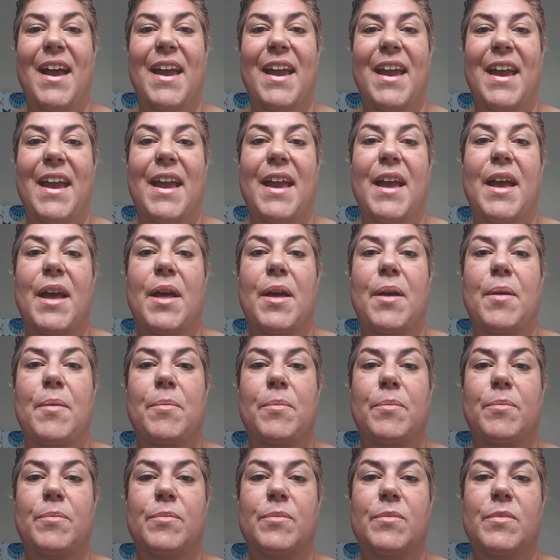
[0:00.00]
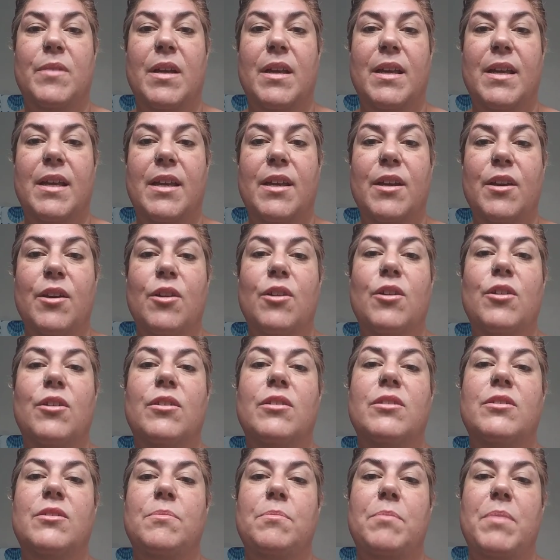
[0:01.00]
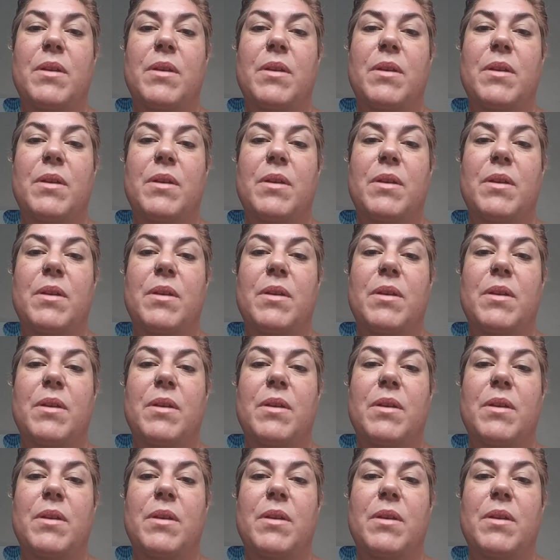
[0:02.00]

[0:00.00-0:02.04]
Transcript: am here